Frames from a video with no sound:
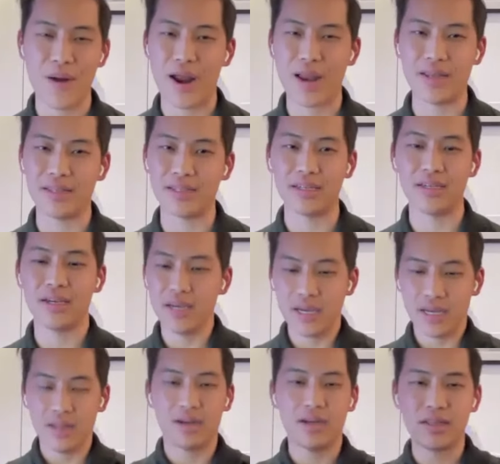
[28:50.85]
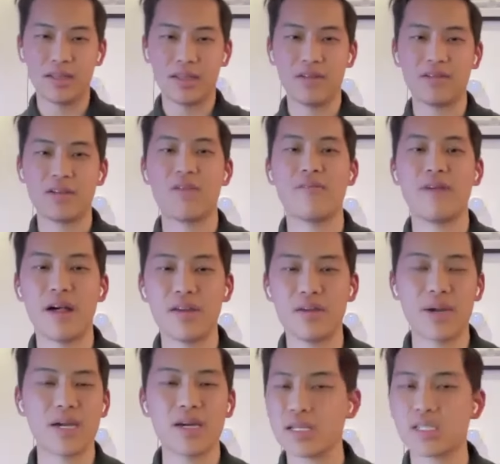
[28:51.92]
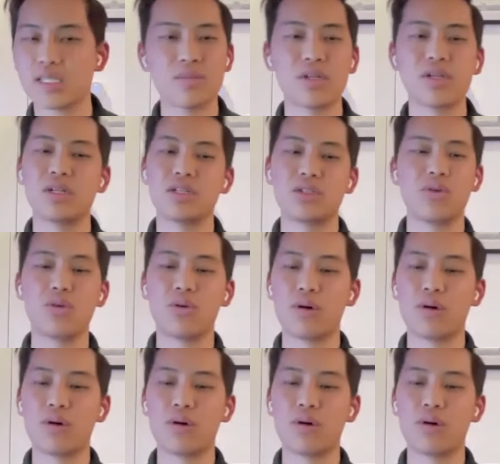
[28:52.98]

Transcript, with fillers: or I need to look at the lifetime value of my customers,